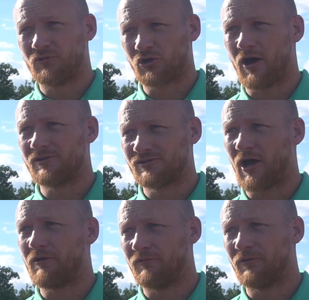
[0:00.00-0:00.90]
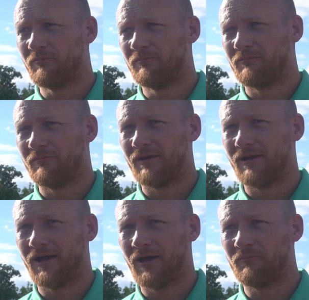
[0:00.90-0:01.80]
try and stifle them.
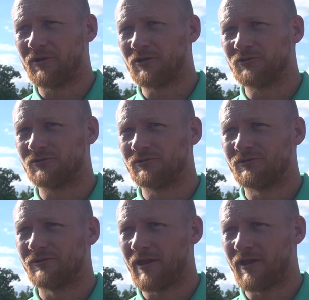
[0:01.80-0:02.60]
Because